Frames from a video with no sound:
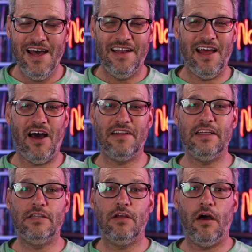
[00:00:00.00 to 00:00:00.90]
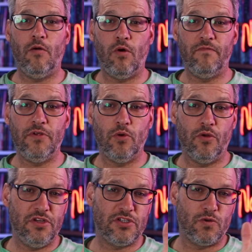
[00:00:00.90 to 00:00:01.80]
Now, I did a review
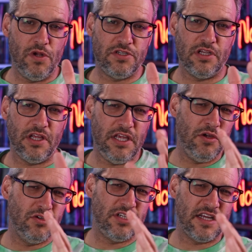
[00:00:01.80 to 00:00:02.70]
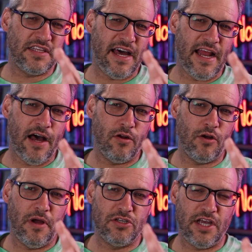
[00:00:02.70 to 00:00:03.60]
on this recently. You can check that out
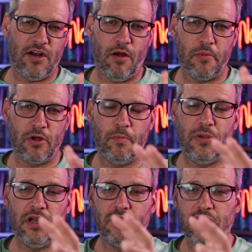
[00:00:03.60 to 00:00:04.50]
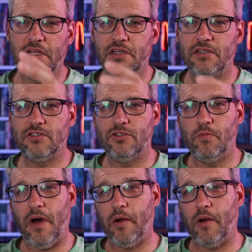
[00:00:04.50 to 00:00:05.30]
on my channel. I'm going to put a link to my